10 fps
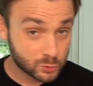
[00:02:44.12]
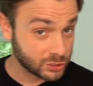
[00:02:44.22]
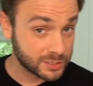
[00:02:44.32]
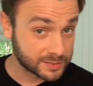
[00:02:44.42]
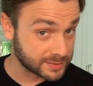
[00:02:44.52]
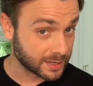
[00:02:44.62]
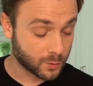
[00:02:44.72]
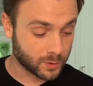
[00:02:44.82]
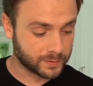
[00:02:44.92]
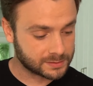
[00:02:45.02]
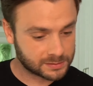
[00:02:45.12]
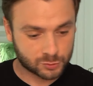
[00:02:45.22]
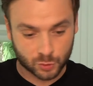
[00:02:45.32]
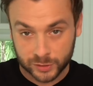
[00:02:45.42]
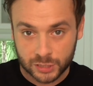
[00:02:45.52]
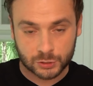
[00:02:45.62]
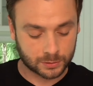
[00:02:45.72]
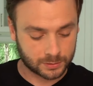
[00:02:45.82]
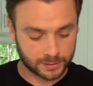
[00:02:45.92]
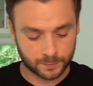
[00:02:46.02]
cheeses that go on this
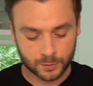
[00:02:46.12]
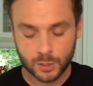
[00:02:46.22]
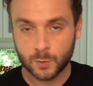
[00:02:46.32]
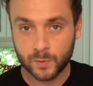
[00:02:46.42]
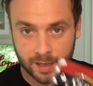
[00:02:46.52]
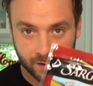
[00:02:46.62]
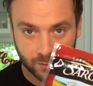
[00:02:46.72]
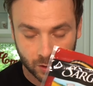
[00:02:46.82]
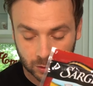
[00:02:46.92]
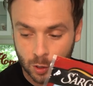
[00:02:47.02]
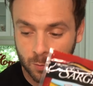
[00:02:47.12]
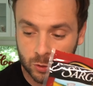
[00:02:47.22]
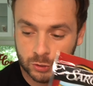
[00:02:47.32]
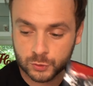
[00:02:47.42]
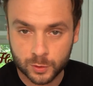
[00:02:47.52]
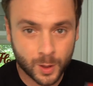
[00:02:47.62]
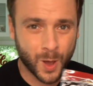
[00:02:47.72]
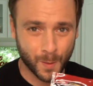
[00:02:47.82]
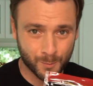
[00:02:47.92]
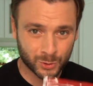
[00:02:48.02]
traditionally. We have low moisture
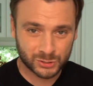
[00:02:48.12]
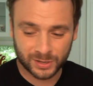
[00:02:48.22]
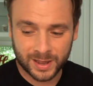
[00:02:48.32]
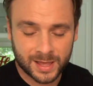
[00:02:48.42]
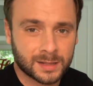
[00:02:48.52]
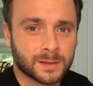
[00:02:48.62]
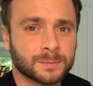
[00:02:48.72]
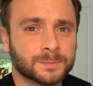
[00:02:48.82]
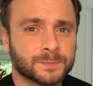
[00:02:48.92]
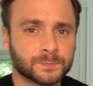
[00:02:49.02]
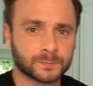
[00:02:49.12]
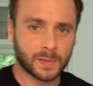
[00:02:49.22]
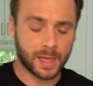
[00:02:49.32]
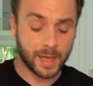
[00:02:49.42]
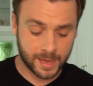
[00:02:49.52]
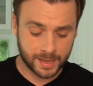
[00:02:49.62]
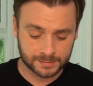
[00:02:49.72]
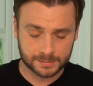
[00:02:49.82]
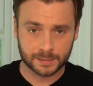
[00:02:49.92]
mozzarella and